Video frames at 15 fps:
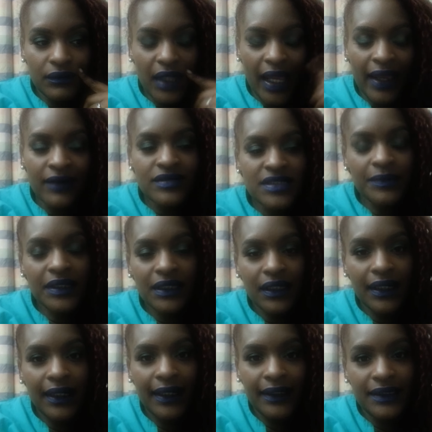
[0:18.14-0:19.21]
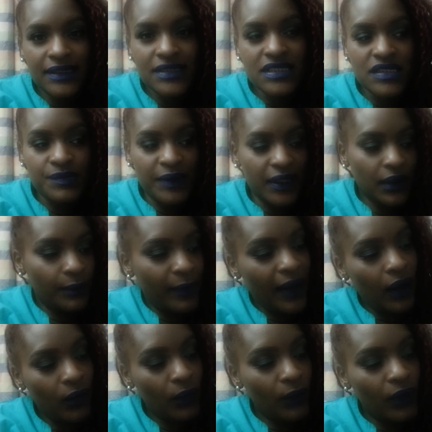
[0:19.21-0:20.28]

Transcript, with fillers: I have something that I need to speak about